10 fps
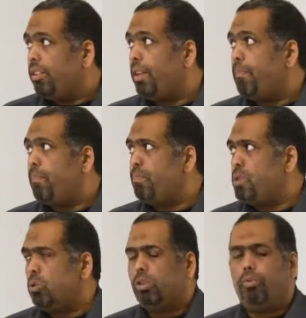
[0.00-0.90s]
The
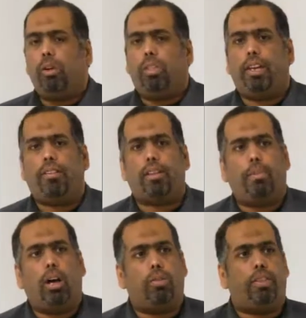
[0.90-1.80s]
beautiful things
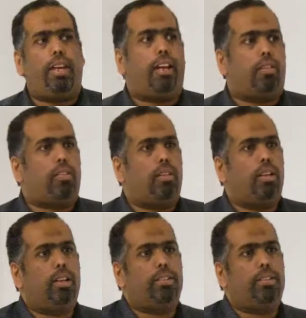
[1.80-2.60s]
about this,